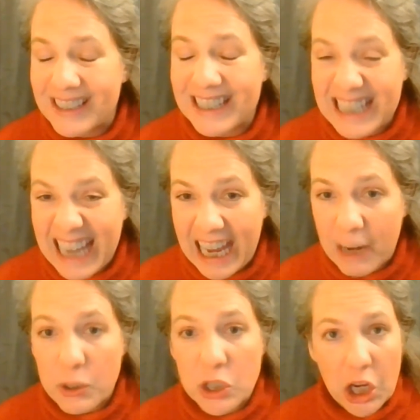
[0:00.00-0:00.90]
today
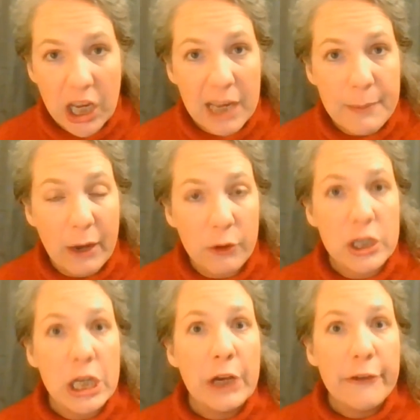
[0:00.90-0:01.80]
we're talking about
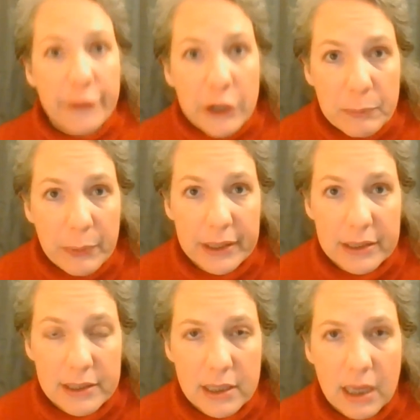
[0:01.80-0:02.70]

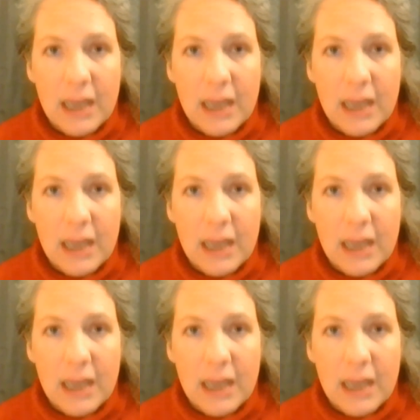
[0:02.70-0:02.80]
footprints.